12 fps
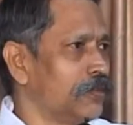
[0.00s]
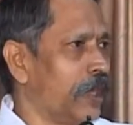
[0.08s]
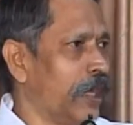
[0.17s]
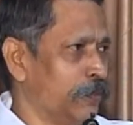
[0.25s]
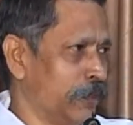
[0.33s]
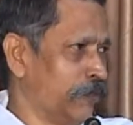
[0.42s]

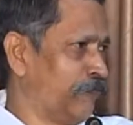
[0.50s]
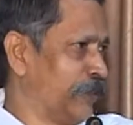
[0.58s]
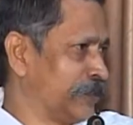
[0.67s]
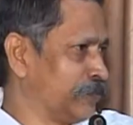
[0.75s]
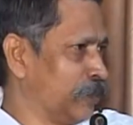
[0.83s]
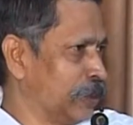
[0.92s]
I am in a
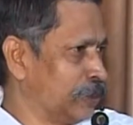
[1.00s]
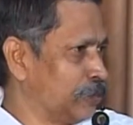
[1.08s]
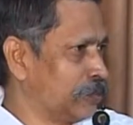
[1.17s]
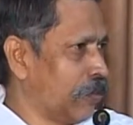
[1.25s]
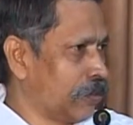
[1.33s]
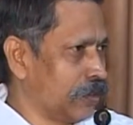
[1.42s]
fix whether to
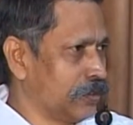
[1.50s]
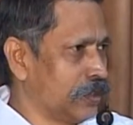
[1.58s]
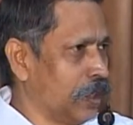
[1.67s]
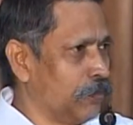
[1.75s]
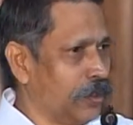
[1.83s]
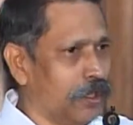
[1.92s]
talk in
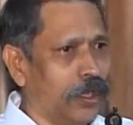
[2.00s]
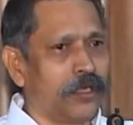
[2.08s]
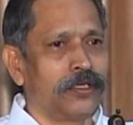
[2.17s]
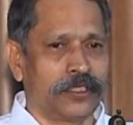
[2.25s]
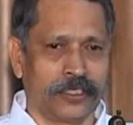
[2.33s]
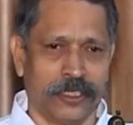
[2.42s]
Tamil or
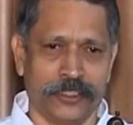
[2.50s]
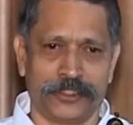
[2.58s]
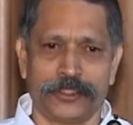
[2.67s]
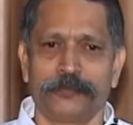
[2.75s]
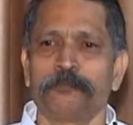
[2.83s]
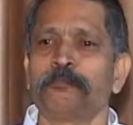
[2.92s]
in
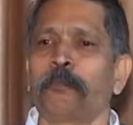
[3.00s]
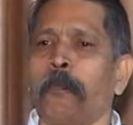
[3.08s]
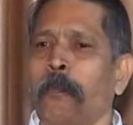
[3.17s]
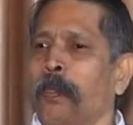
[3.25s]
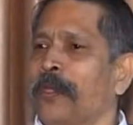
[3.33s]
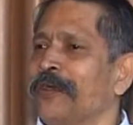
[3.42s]
English.
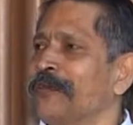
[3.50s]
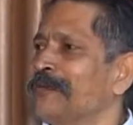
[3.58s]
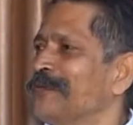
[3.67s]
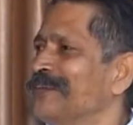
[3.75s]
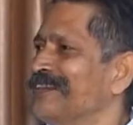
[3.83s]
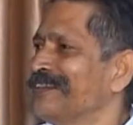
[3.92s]

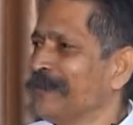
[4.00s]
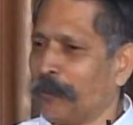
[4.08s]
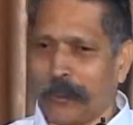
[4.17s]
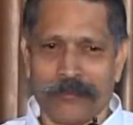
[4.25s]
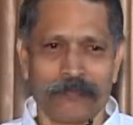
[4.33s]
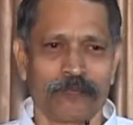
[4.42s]

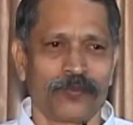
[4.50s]
Okay.